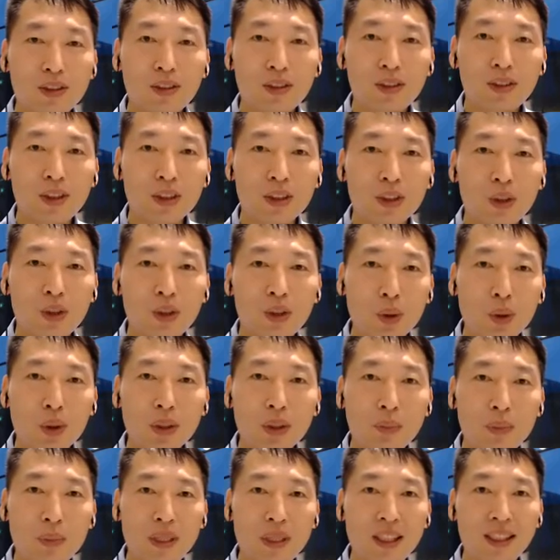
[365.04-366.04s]
to
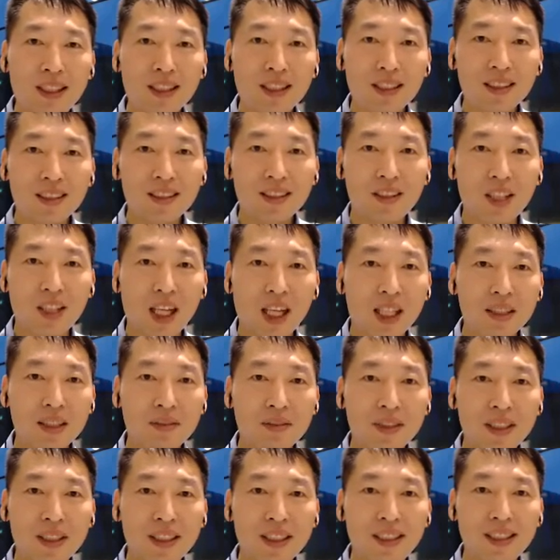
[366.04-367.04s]
join me
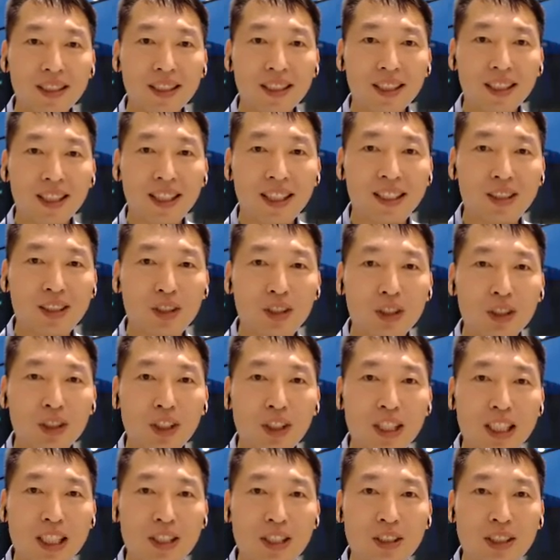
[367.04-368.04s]
diving into
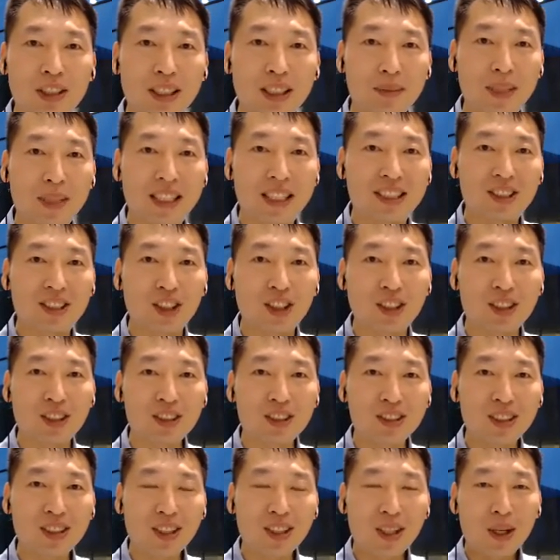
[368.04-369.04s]
another
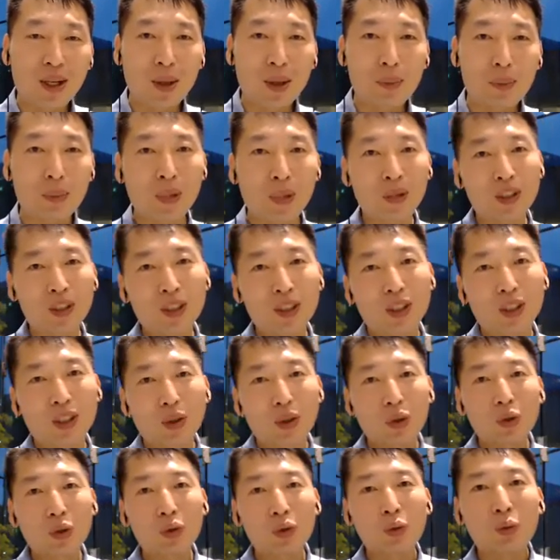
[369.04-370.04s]
dimension, but
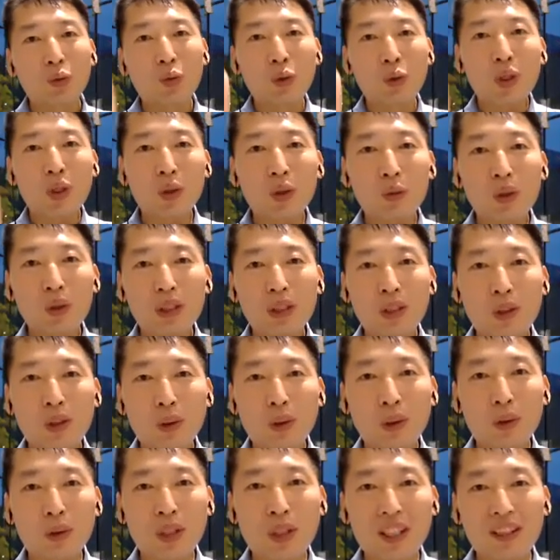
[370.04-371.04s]
we will
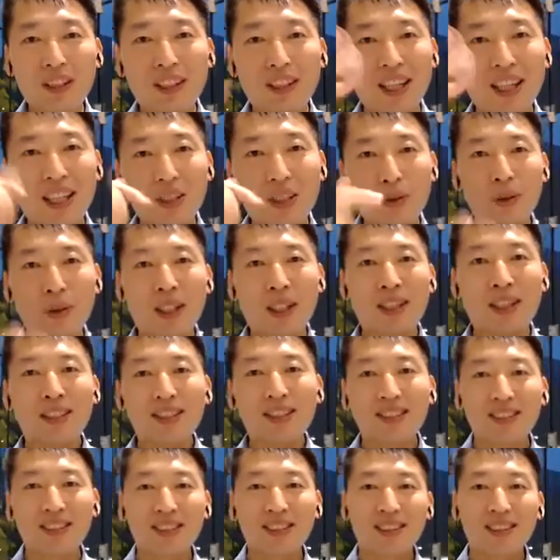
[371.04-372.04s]
go there anyway.
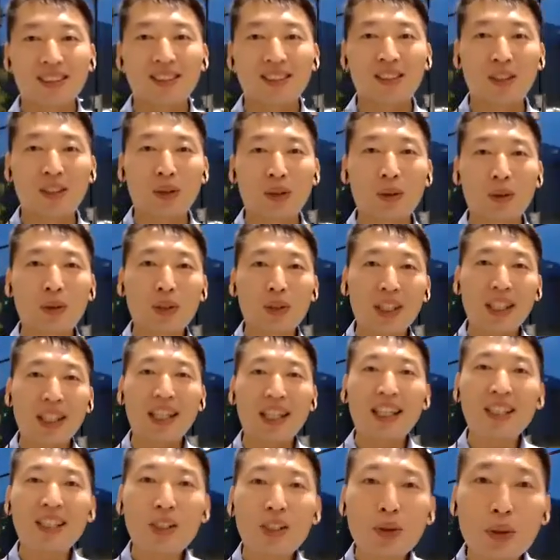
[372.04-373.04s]
So
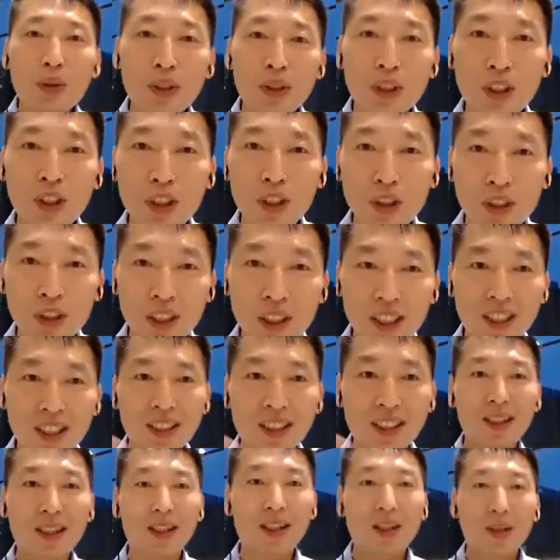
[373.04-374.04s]
enjoy the journey.
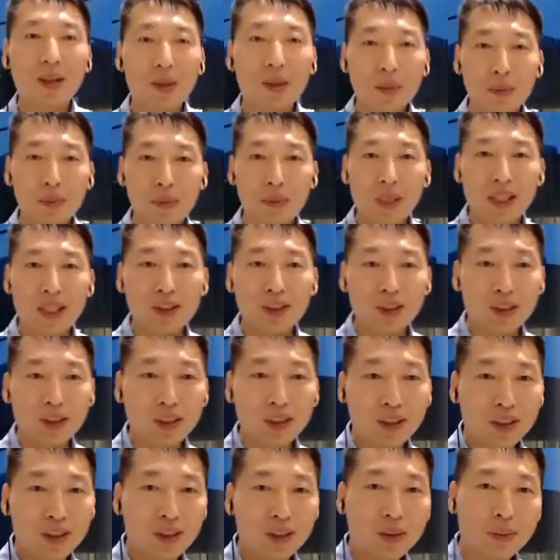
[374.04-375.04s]
Back to
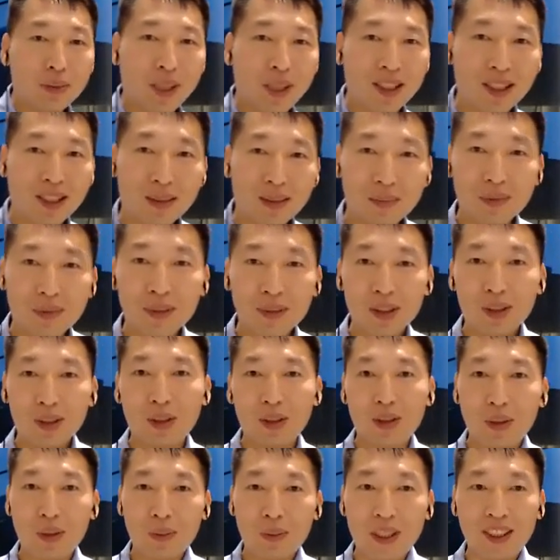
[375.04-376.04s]
you, Madam
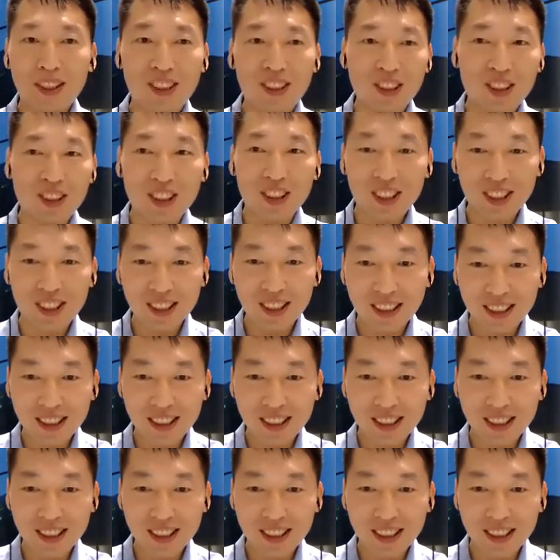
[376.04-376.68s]
Toastmasters.